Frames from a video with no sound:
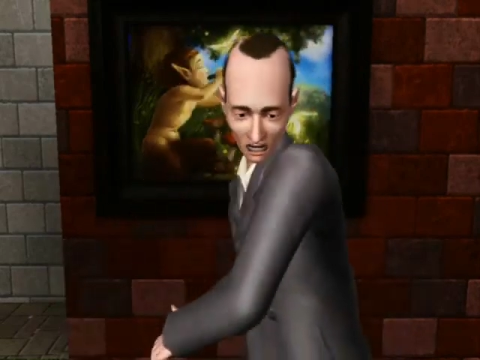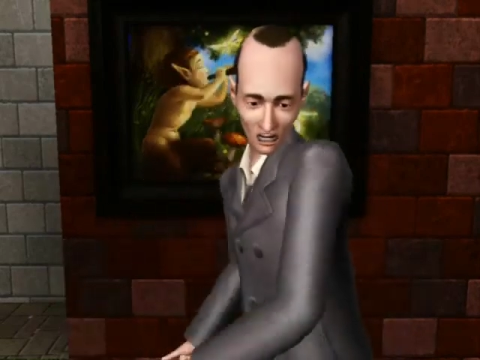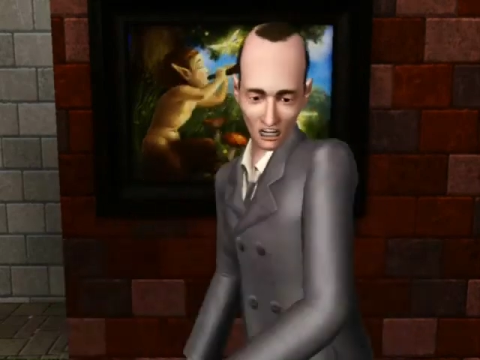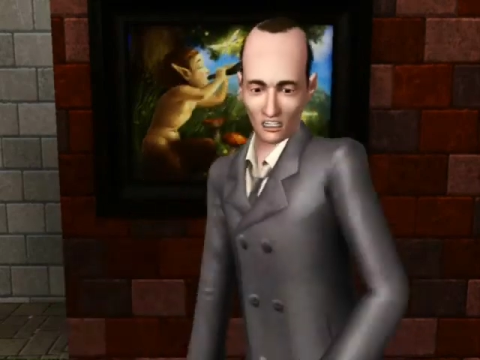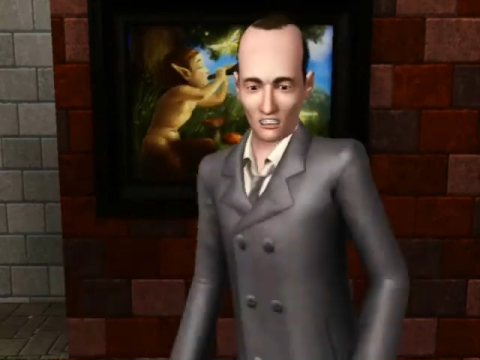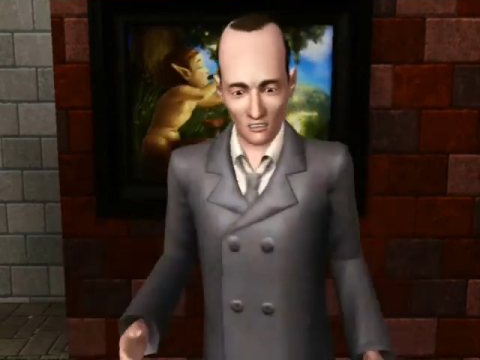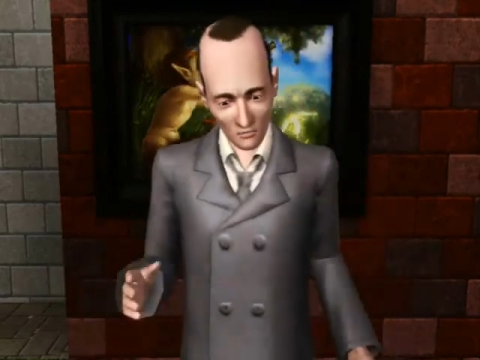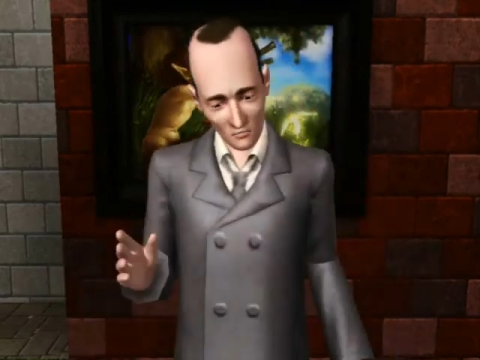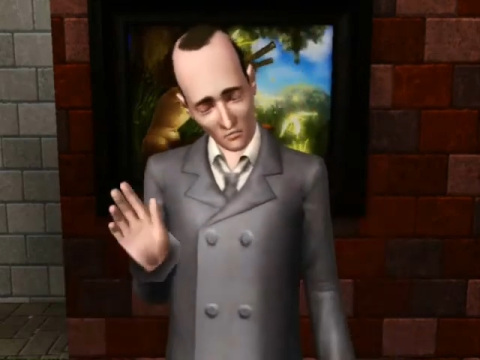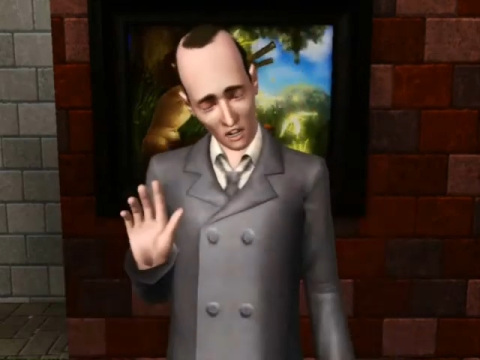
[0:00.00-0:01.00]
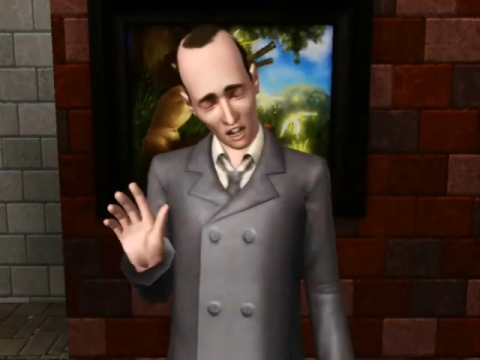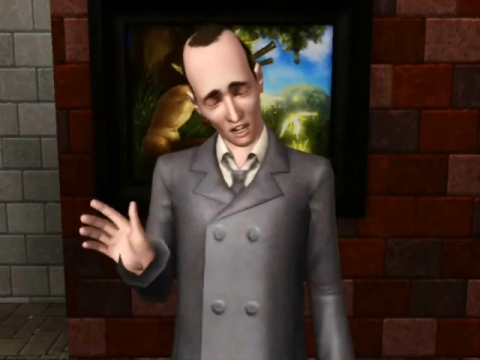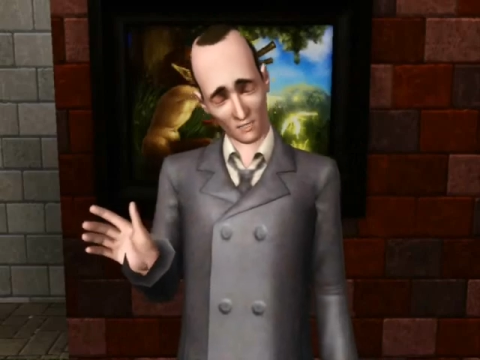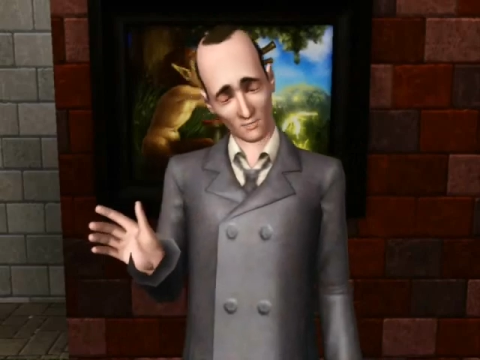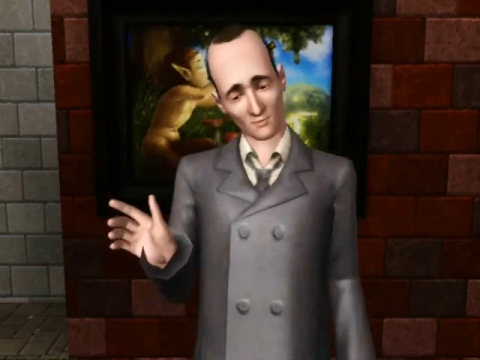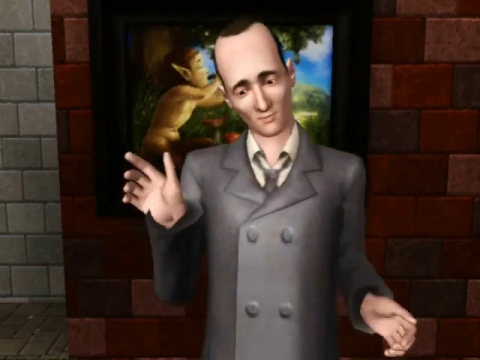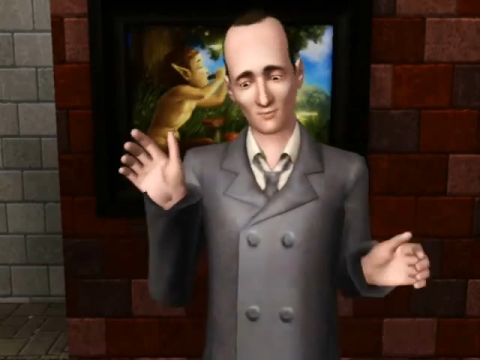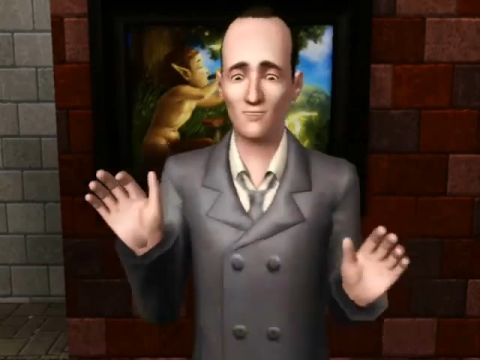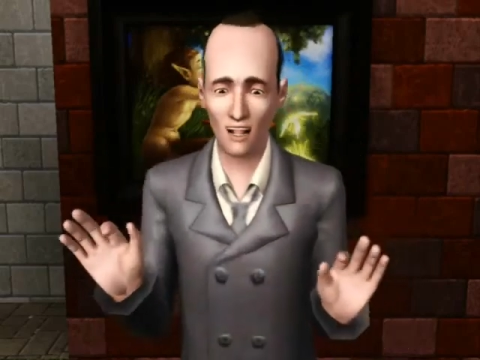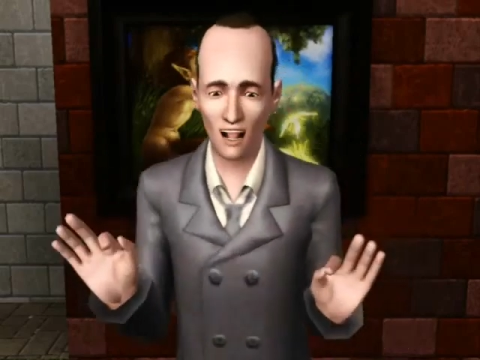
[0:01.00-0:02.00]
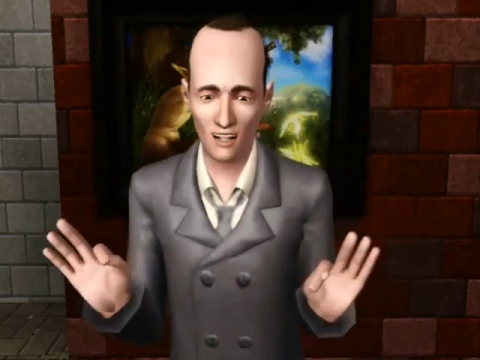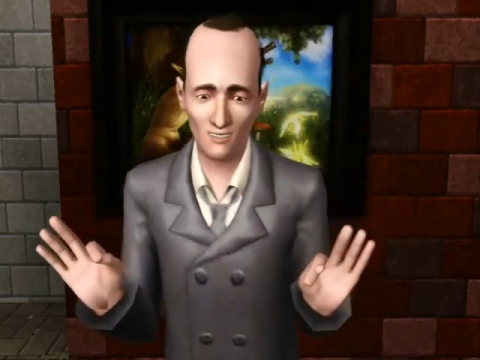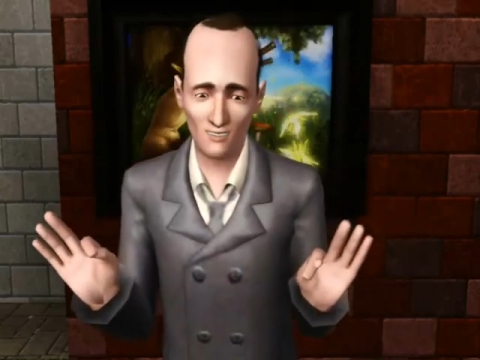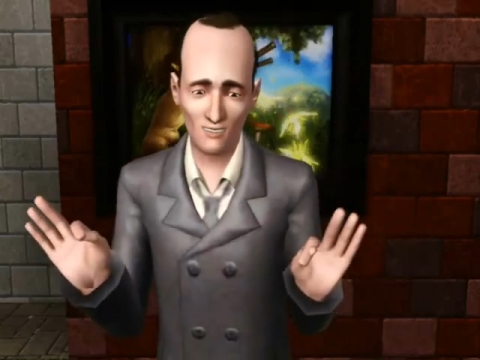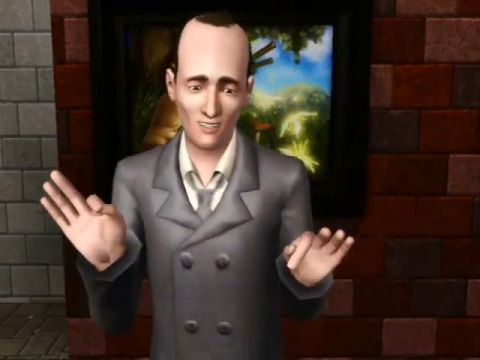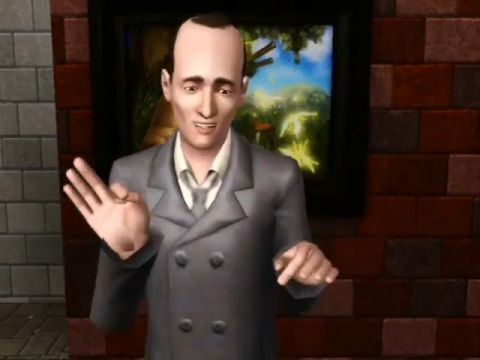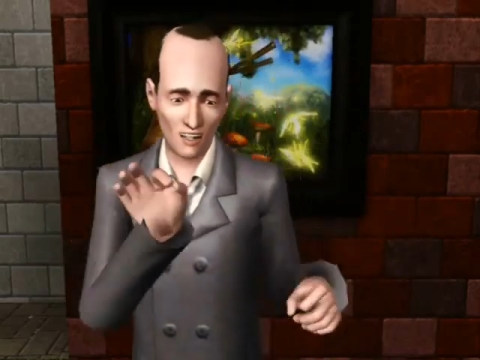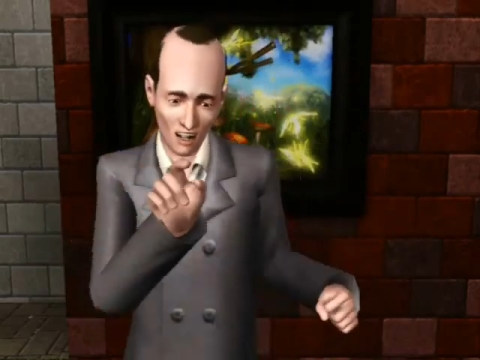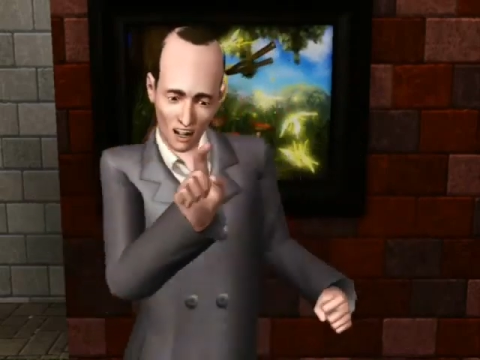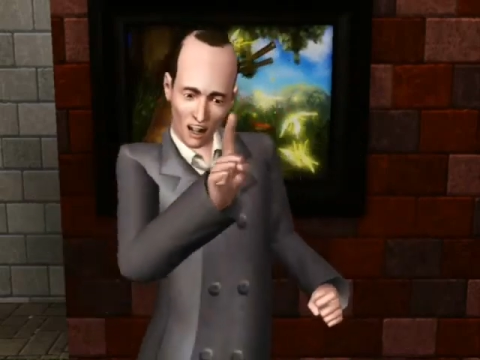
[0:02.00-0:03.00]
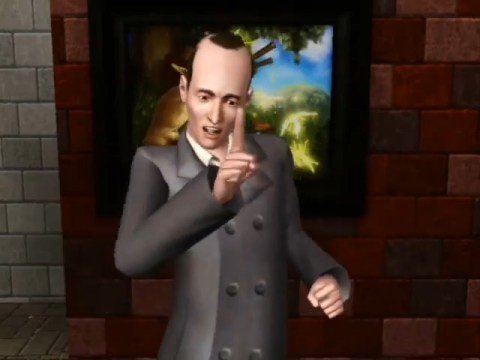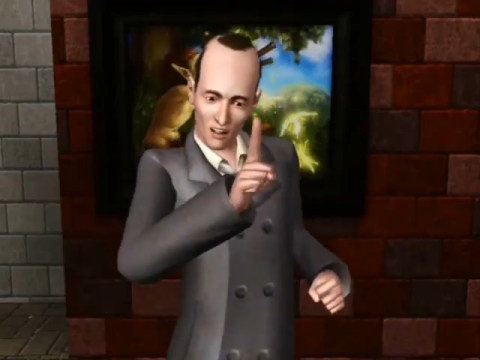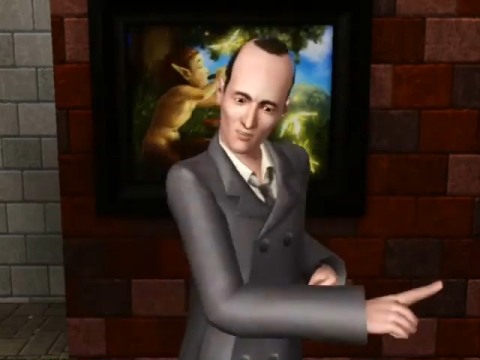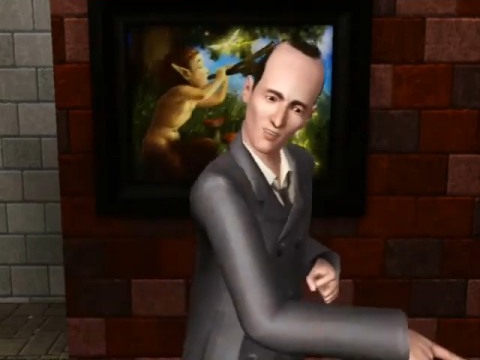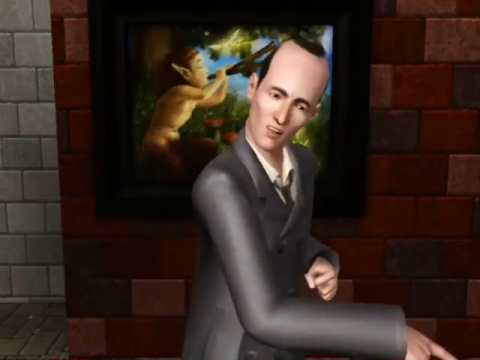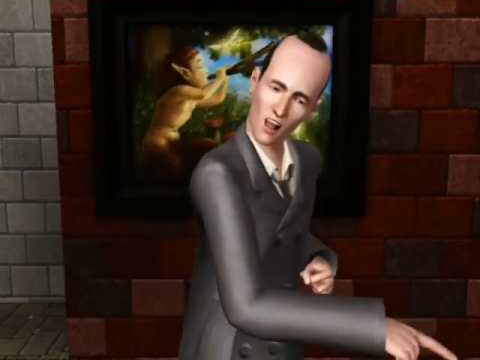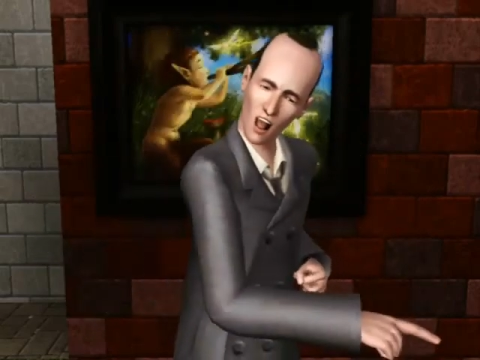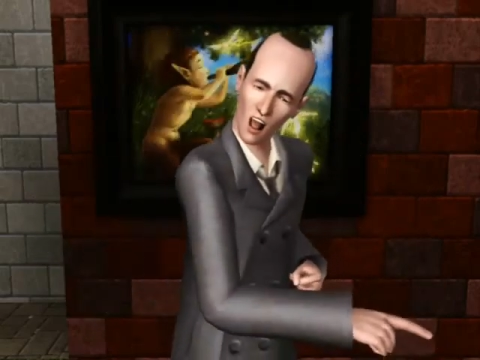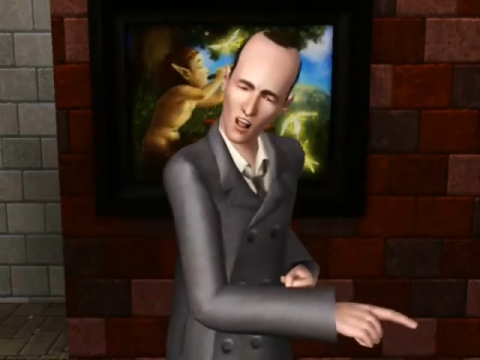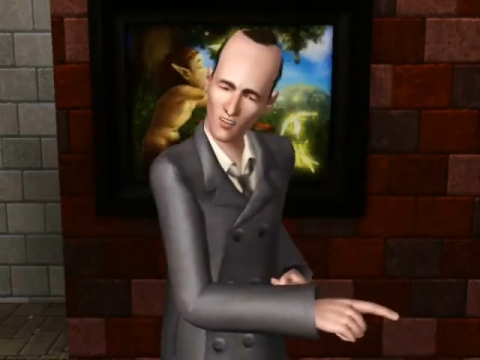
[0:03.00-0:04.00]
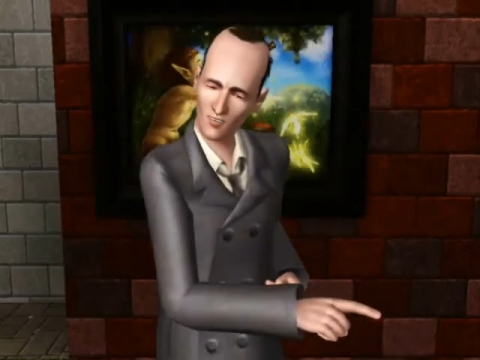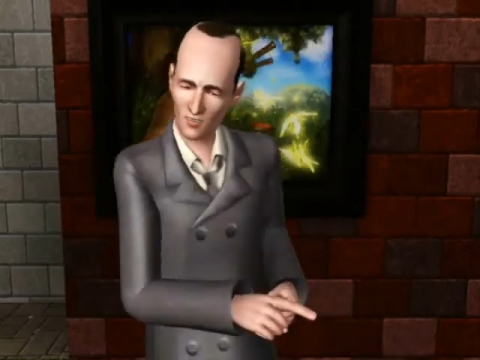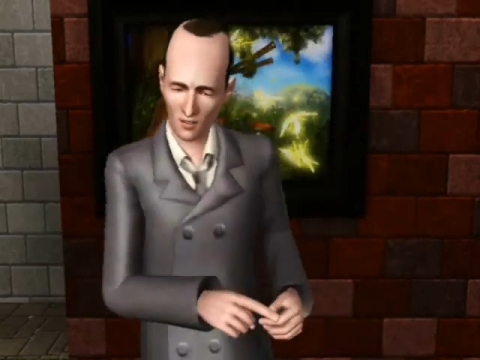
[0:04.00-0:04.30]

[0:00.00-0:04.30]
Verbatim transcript: classes who harbored ambitions of being the next Dark Lord. After all,